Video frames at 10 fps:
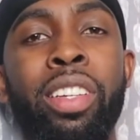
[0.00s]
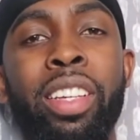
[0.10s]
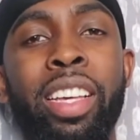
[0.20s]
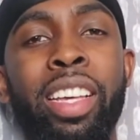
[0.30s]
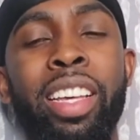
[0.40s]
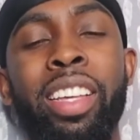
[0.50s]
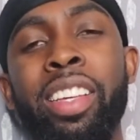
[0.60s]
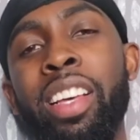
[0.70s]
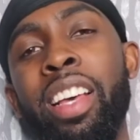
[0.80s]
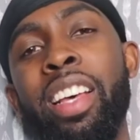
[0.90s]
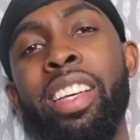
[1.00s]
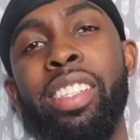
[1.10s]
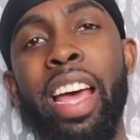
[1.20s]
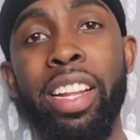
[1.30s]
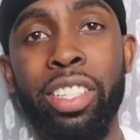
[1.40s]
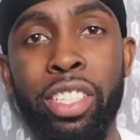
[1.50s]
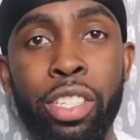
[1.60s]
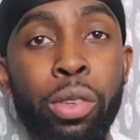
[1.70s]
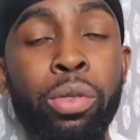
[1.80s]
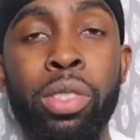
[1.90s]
And that is shoes.